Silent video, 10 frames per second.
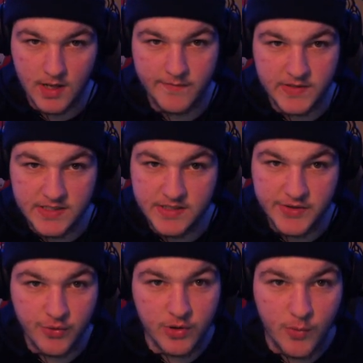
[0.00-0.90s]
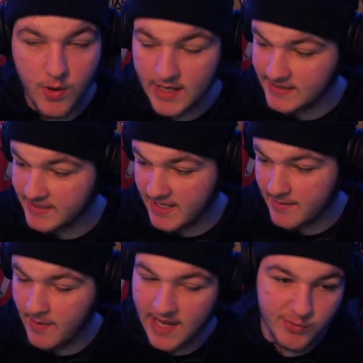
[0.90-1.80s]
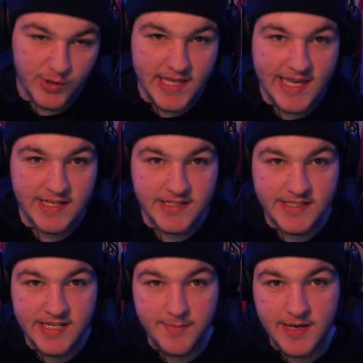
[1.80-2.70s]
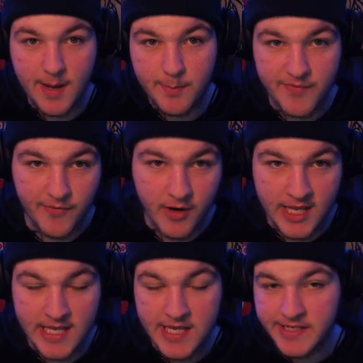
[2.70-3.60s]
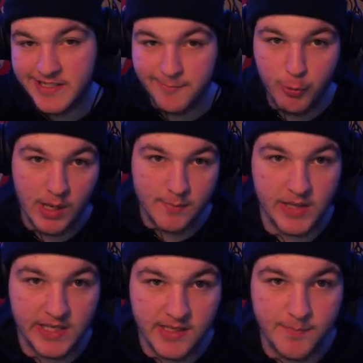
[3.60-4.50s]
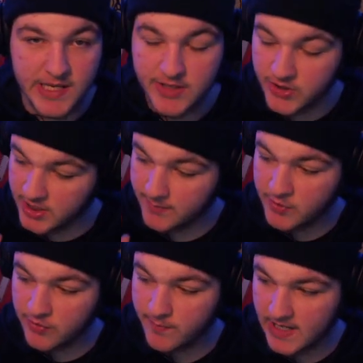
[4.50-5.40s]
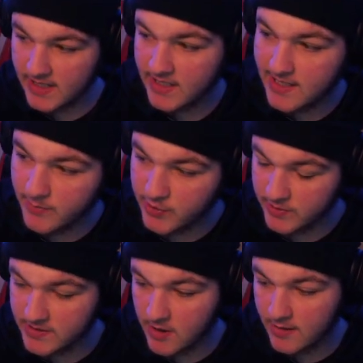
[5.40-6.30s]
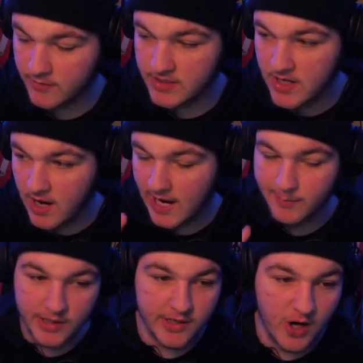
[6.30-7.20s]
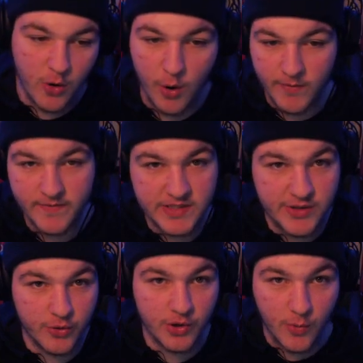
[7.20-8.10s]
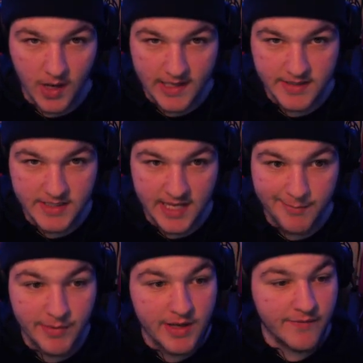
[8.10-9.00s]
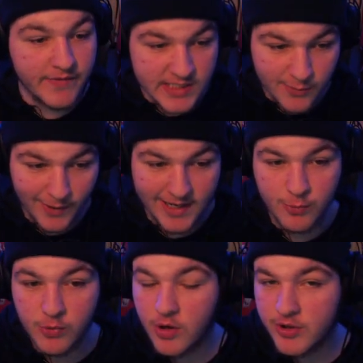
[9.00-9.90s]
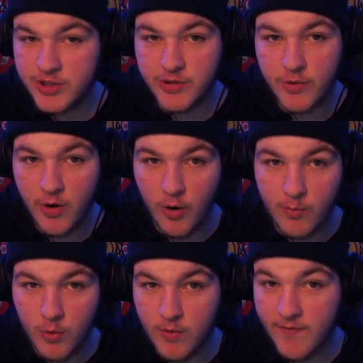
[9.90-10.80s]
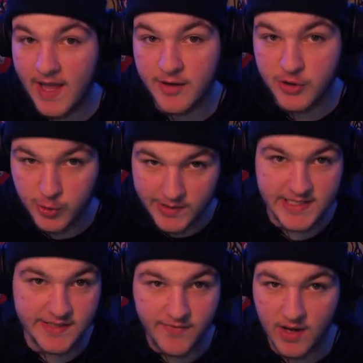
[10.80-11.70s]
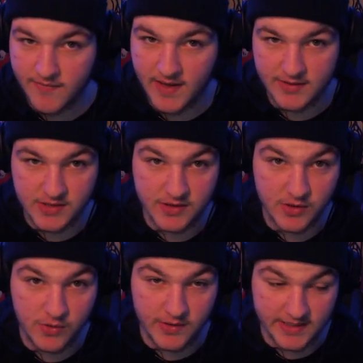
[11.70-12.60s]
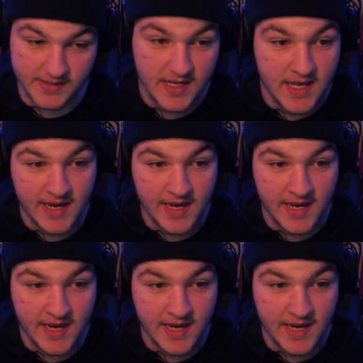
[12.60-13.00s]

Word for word: Now this is a Uruguayan team and we'll get into tip number three, tip one being the bench, tip two being the chemistry styles. I'm going to go over this Uruguayan team. This one will cost you no more than 25,000 coins.